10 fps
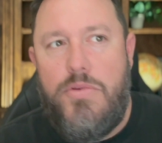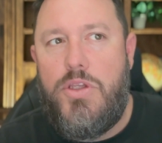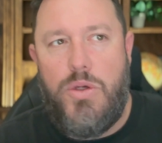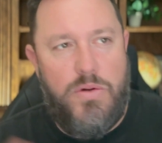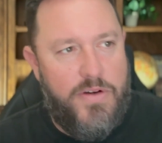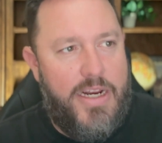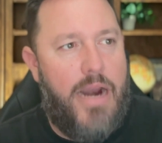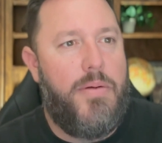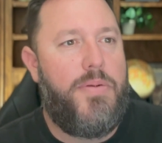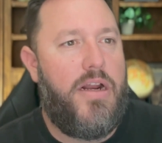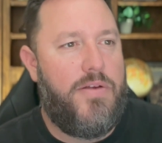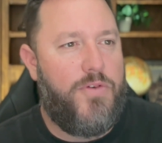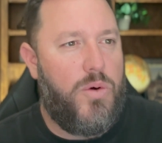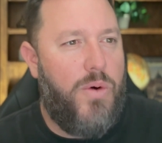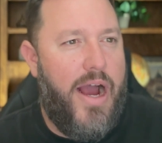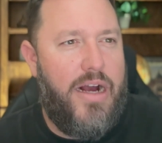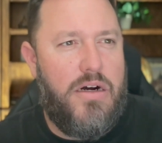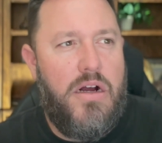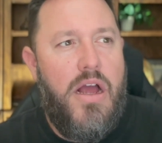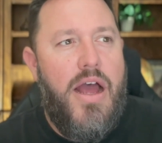doing retirement planning for a
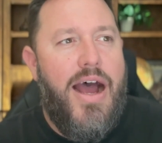while.